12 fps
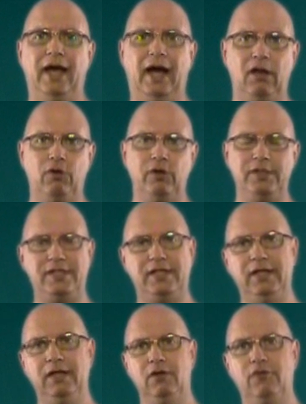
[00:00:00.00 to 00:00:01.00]
alloy
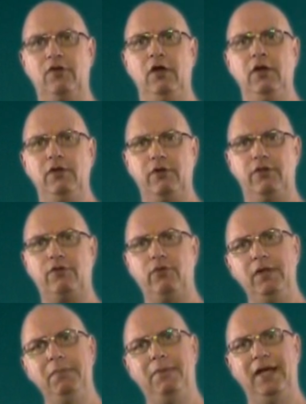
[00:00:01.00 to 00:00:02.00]
steels to
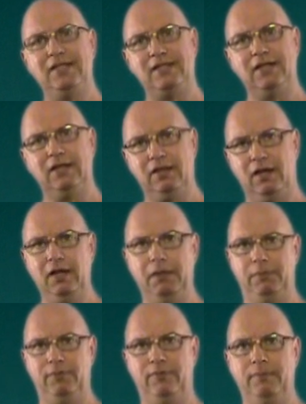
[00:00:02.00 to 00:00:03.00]
three basic
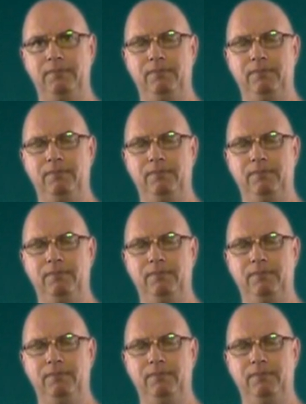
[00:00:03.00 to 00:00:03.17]
types